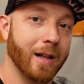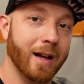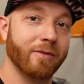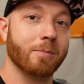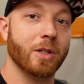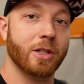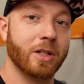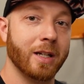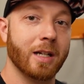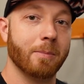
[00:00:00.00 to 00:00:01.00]
I'll have them just
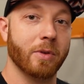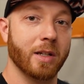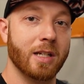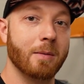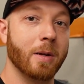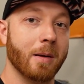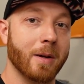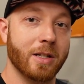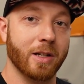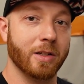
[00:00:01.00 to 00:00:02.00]
sync up the
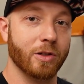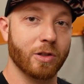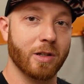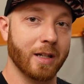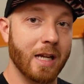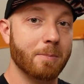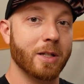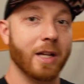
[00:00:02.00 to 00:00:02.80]
TPMS sensors because I keep a